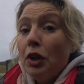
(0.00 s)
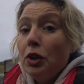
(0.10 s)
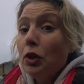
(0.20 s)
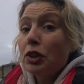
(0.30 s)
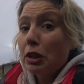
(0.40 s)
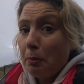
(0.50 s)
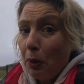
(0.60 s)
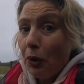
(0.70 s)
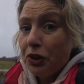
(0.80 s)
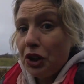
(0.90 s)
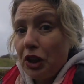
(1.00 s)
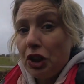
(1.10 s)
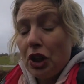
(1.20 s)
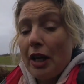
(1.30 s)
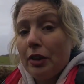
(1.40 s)
Your support to
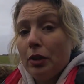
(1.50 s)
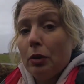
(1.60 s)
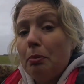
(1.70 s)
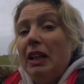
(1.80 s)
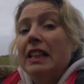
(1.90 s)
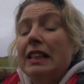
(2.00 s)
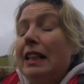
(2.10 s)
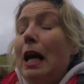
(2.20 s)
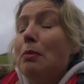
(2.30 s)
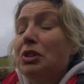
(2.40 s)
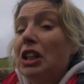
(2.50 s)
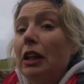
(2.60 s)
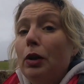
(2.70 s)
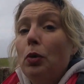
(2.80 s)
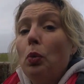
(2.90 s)
this channel means the
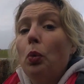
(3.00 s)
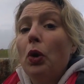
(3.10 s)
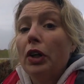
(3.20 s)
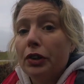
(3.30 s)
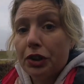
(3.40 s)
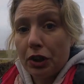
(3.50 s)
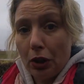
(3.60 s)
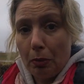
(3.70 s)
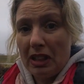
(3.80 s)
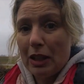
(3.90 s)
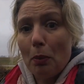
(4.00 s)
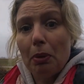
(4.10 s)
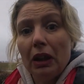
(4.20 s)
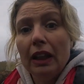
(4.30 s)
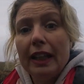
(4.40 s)
absolute world to me, so
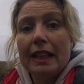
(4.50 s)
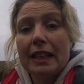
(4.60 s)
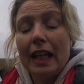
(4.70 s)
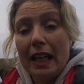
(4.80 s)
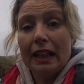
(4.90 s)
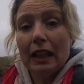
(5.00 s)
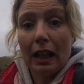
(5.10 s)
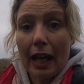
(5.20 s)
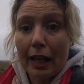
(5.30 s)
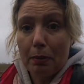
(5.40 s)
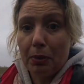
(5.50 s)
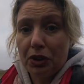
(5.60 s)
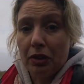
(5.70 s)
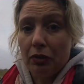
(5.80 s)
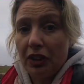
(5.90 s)
please hit the like
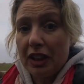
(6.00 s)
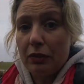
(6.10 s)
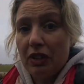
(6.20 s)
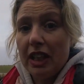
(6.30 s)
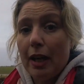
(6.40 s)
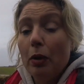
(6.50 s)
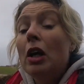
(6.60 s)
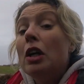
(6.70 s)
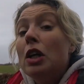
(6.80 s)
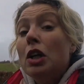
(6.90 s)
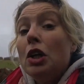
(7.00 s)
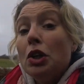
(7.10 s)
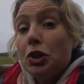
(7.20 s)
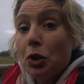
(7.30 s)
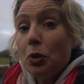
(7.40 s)
button for this video.
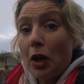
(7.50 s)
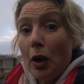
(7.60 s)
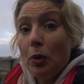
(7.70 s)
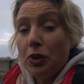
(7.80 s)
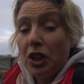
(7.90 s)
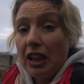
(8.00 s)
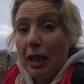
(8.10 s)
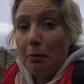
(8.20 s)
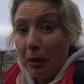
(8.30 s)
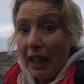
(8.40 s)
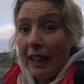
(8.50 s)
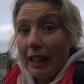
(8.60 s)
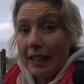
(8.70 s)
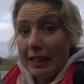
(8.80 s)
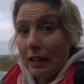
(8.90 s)
Do go to the
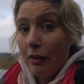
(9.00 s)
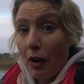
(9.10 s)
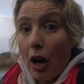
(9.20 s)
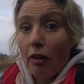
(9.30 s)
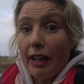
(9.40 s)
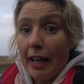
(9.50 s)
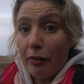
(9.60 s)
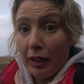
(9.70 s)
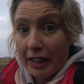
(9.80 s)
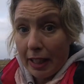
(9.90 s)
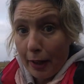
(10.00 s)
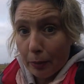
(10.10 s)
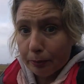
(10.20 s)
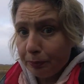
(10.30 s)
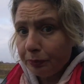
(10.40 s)
playlist of RAF Lindholme